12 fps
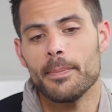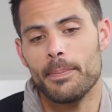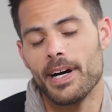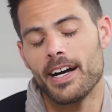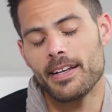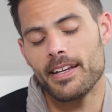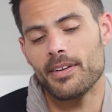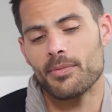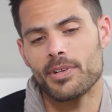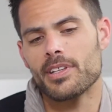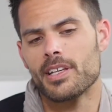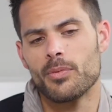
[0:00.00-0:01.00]
But it
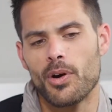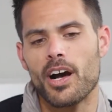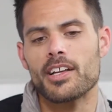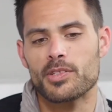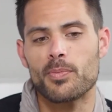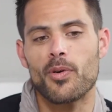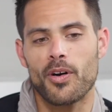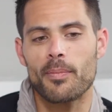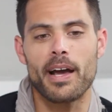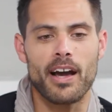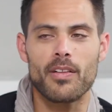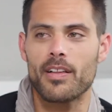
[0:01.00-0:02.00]
really was more
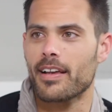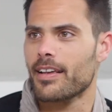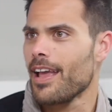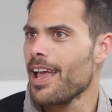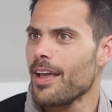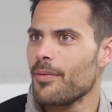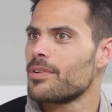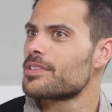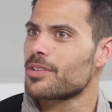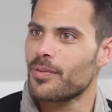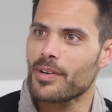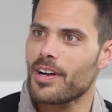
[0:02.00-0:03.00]
about hey, what's
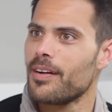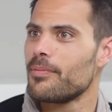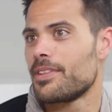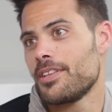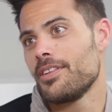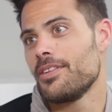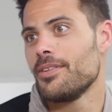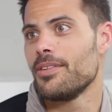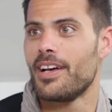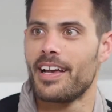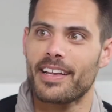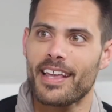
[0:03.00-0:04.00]
going on with
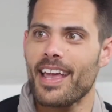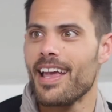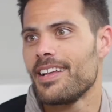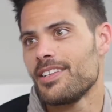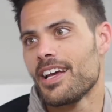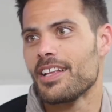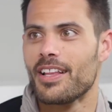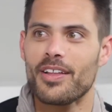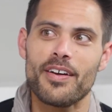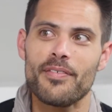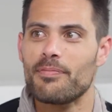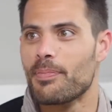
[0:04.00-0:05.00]
you? Hey, I
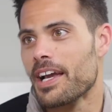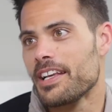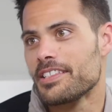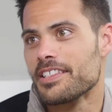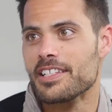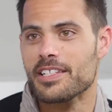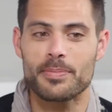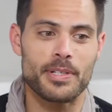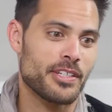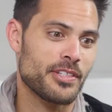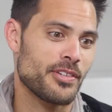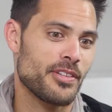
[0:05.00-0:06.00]
love Pisces
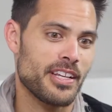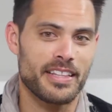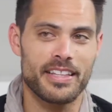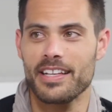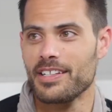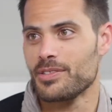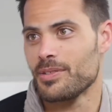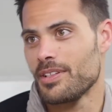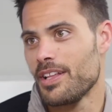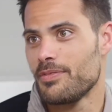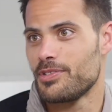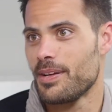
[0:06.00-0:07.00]
because they're like this, or I
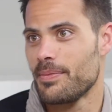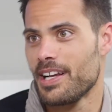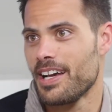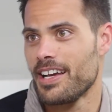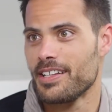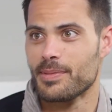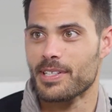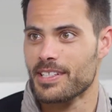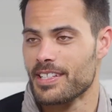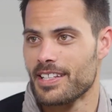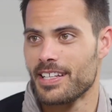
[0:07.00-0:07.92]
love Geminis because of